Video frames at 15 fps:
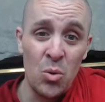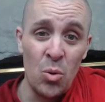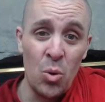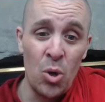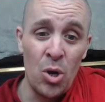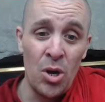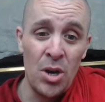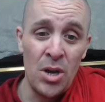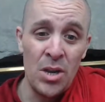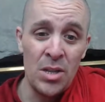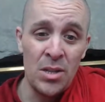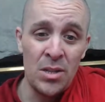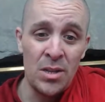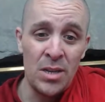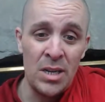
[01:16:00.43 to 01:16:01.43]

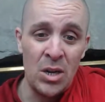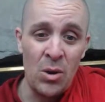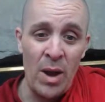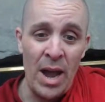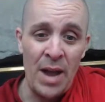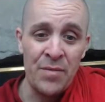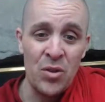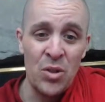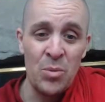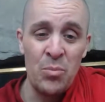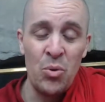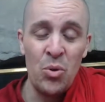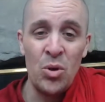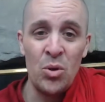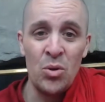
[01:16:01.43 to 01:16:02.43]
or, after the
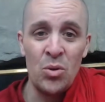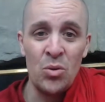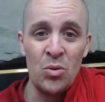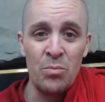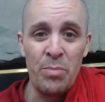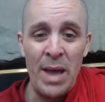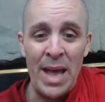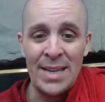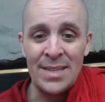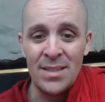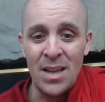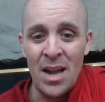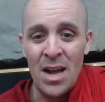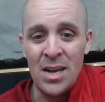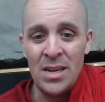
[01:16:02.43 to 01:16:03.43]
Buddha passed
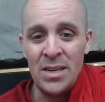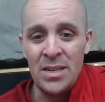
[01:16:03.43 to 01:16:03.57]
on,